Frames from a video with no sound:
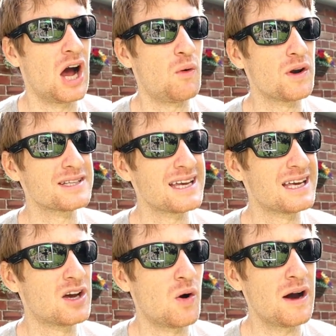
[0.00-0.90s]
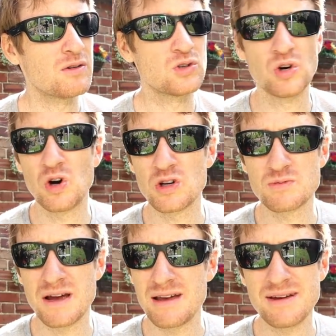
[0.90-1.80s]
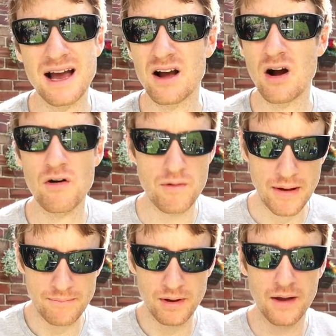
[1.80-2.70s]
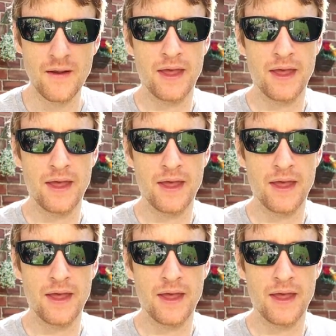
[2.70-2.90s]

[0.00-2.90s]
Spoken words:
I want to say Go Outdoors maybe, I can't remember.